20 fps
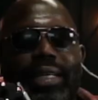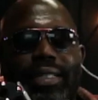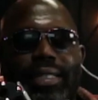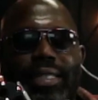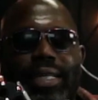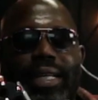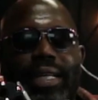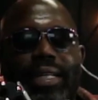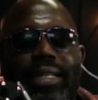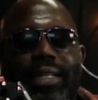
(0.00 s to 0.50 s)
they
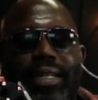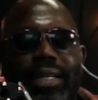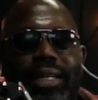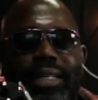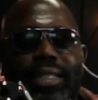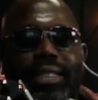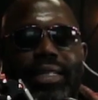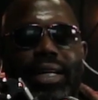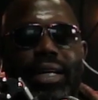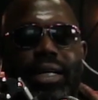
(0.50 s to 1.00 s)
said in the
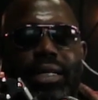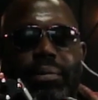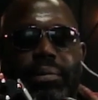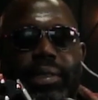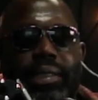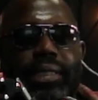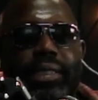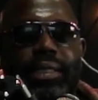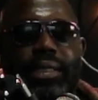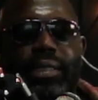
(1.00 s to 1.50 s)
uh,
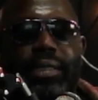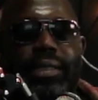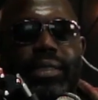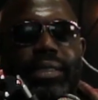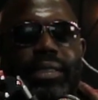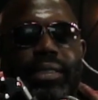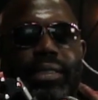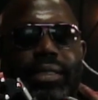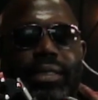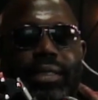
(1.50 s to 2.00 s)
Dogma,
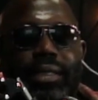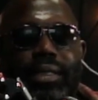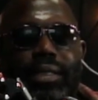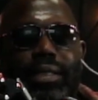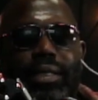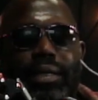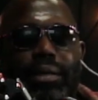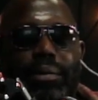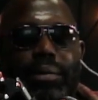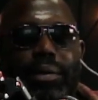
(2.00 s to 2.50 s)
you know, the,
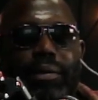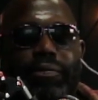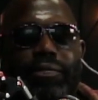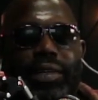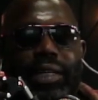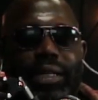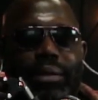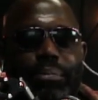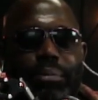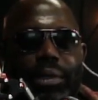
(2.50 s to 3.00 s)
the, a
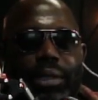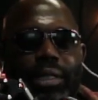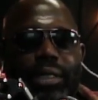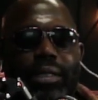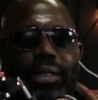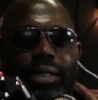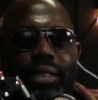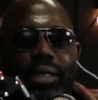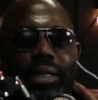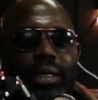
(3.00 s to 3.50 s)
fucking
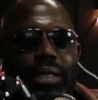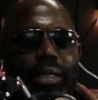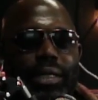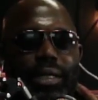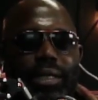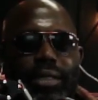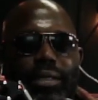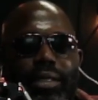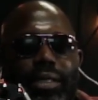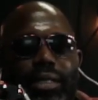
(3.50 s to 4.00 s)
bullet.
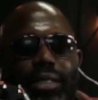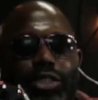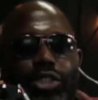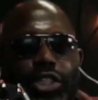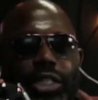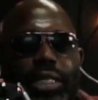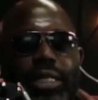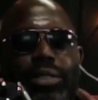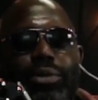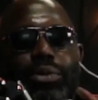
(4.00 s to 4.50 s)
It,
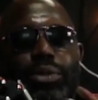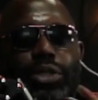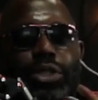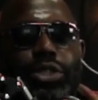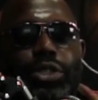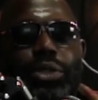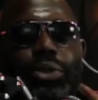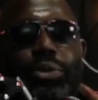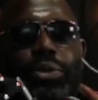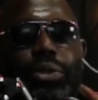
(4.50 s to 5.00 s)
jizz would
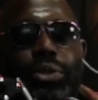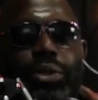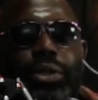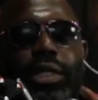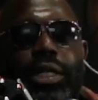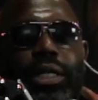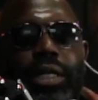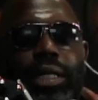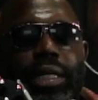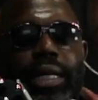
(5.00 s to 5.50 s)
shoot
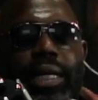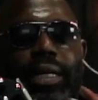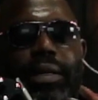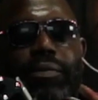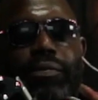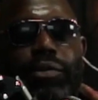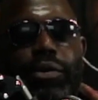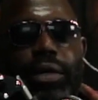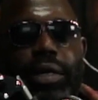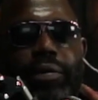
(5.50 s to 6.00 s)
through her like
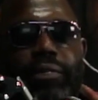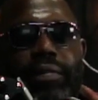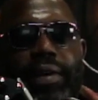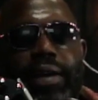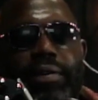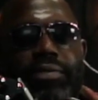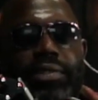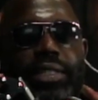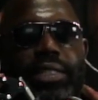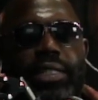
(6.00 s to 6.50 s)
a
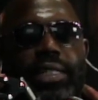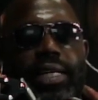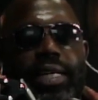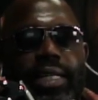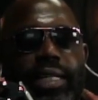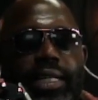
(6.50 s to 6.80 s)
45 slug.